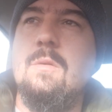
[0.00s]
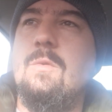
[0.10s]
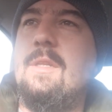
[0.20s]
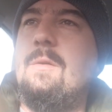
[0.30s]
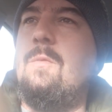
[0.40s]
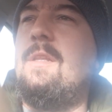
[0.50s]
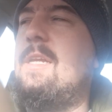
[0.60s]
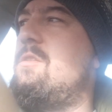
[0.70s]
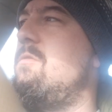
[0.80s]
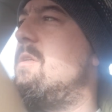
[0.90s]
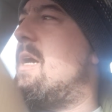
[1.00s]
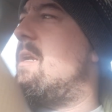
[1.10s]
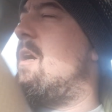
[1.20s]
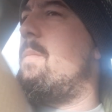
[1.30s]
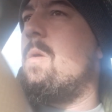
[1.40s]
When they do
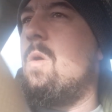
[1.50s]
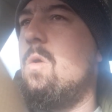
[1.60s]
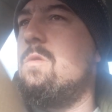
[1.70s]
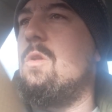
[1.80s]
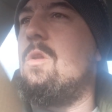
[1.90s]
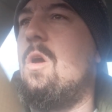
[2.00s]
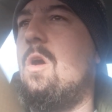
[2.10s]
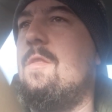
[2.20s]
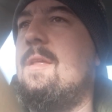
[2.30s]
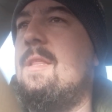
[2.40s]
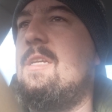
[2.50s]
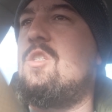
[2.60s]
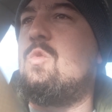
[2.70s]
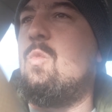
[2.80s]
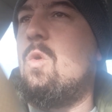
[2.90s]
not uphold the law that they
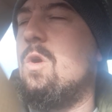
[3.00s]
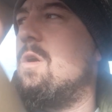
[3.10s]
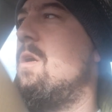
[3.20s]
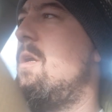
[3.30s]
swore,